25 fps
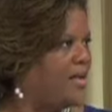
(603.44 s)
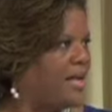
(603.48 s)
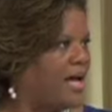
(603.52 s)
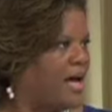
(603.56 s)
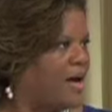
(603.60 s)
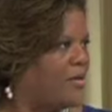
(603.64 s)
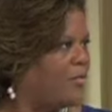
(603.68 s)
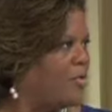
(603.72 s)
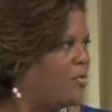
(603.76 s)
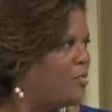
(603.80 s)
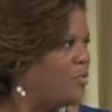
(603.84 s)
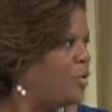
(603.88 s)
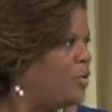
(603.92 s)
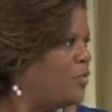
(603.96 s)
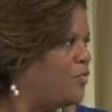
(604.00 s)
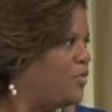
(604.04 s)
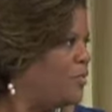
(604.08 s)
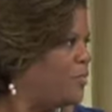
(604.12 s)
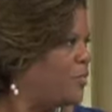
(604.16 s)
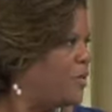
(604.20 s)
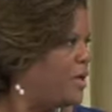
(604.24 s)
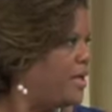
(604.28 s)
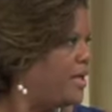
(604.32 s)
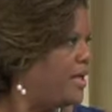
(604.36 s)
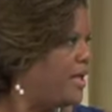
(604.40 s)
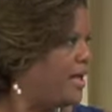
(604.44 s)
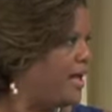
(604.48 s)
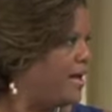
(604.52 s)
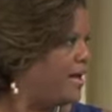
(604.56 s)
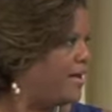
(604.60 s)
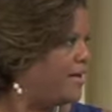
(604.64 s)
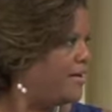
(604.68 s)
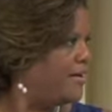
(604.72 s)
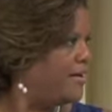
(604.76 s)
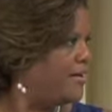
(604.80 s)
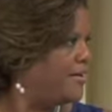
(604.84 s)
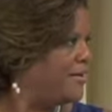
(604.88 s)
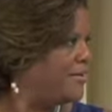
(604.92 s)
and I'll remove it one day,
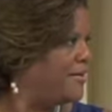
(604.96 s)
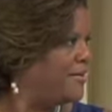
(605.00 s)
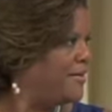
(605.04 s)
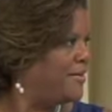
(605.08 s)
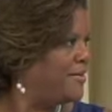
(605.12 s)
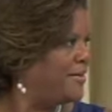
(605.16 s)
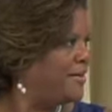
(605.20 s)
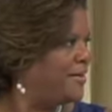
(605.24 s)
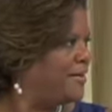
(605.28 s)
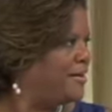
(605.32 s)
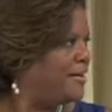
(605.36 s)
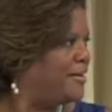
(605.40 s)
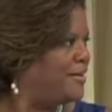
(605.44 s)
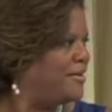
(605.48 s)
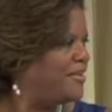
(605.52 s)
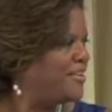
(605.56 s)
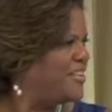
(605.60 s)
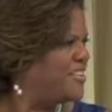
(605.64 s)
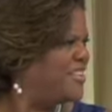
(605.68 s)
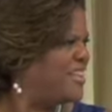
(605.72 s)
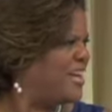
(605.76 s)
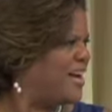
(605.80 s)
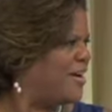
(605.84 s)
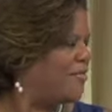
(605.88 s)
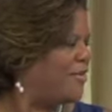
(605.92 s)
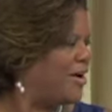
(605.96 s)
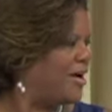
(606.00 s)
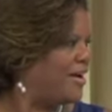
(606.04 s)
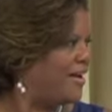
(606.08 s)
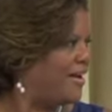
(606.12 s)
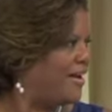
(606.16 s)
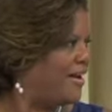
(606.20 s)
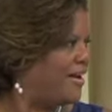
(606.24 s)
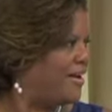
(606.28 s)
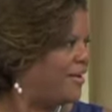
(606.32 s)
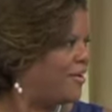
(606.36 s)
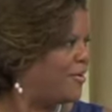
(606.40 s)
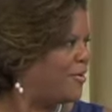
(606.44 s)
just not right
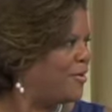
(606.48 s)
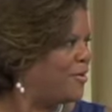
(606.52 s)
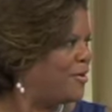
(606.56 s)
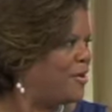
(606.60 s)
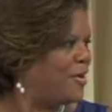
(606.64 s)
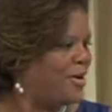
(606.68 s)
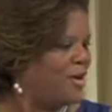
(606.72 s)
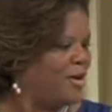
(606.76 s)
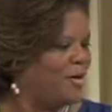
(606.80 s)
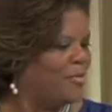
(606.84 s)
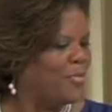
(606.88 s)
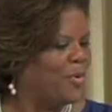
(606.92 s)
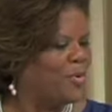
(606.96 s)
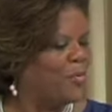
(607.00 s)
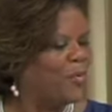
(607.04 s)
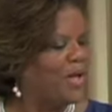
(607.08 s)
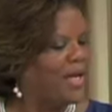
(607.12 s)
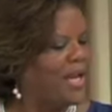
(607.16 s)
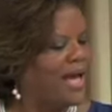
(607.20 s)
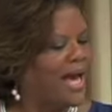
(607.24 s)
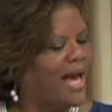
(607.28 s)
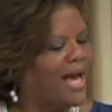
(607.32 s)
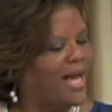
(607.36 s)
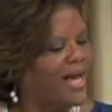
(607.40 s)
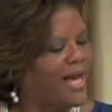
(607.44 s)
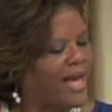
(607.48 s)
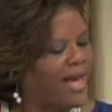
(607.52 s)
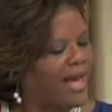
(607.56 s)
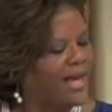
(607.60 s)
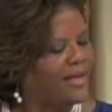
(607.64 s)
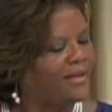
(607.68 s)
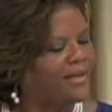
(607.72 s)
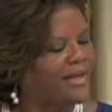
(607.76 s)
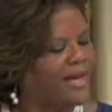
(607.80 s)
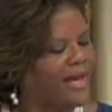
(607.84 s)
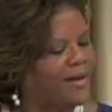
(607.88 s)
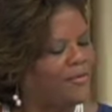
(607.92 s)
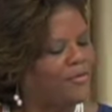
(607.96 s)
now. But when I
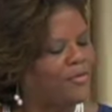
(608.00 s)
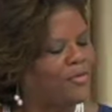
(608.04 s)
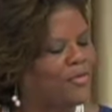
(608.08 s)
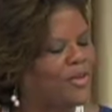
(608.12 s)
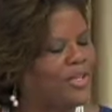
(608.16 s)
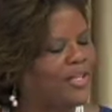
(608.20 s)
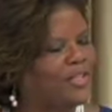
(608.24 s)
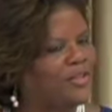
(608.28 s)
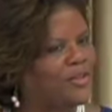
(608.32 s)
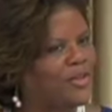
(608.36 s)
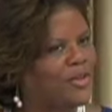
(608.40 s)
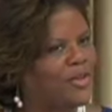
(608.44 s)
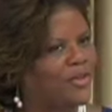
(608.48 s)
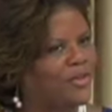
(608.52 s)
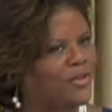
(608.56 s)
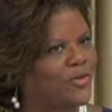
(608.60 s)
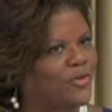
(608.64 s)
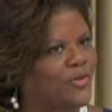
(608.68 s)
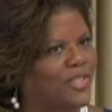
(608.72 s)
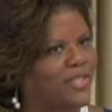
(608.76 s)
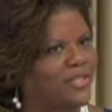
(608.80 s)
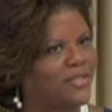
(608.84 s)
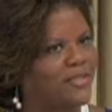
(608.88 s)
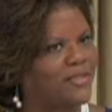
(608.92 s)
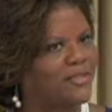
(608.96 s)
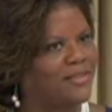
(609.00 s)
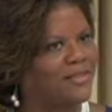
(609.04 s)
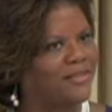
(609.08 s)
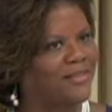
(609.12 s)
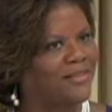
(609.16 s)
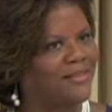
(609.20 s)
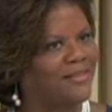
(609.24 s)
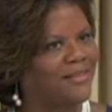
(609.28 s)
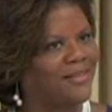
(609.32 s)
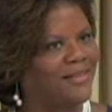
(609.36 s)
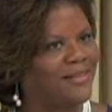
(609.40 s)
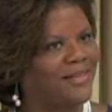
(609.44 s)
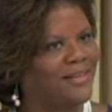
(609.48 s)
had to have 3 surgeries,
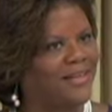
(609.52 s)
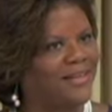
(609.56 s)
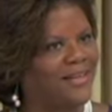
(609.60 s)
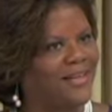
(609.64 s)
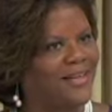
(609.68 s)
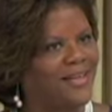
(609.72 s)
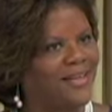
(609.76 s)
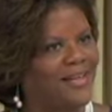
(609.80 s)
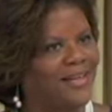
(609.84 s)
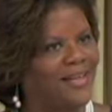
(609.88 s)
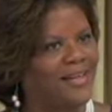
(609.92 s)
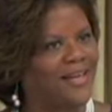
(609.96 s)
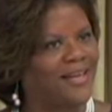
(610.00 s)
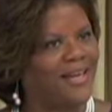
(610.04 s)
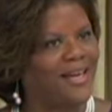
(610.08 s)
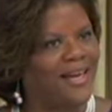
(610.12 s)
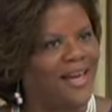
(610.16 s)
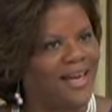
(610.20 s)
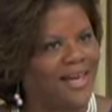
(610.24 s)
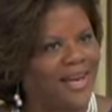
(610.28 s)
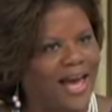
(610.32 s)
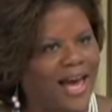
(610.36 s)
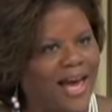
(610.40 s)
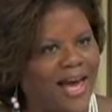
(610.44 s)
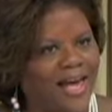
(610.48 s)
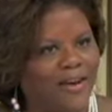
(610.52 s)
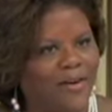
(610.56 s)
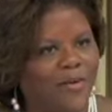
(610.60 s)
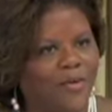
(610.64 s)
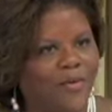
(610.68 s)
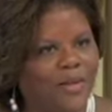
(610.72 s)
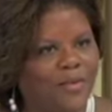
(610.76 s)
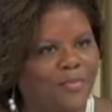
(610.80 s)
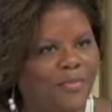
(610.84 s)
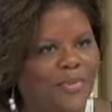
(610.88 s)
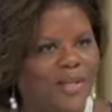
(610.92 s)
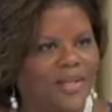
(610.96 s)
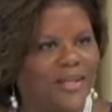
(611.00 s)
and I had
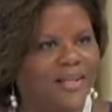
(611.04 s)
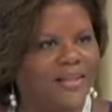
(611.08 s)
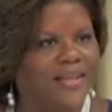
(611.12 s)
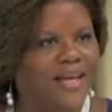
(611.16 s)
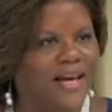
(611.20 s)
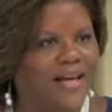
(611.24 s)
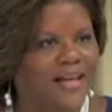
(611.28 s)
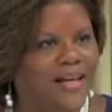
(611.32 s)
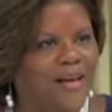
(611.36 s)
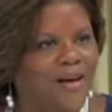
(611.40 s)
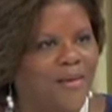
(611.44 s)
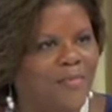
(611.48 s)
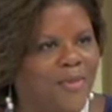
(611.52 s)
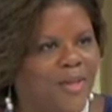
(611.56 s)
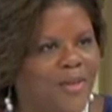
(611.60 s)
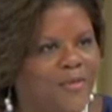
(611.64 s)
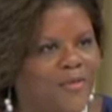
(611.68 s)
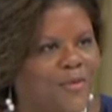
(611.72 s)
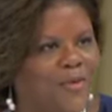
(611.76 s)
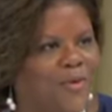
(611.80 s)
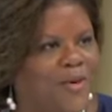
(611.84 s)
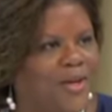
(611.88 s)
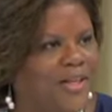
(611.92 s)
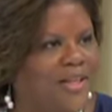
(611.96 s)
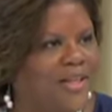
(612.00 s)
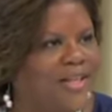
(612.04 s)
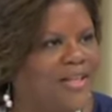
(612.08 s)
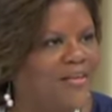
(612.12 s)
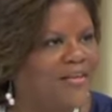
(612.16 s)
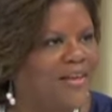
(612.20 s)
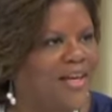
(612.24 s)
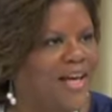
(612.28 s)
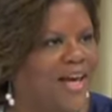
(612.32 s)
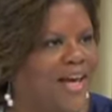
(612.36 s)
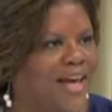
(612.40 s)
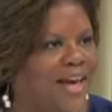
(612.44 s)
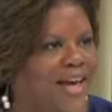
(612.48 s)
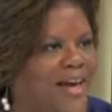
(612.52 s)
only been at that company for a year
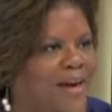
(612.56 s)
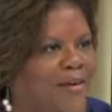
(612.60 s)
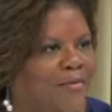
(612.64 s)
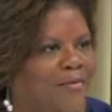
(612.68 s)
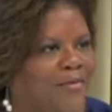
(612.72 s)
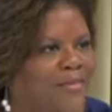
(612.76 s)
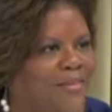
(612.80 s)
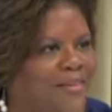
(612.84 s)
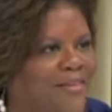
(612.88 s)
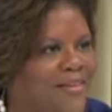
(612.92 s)
and a half,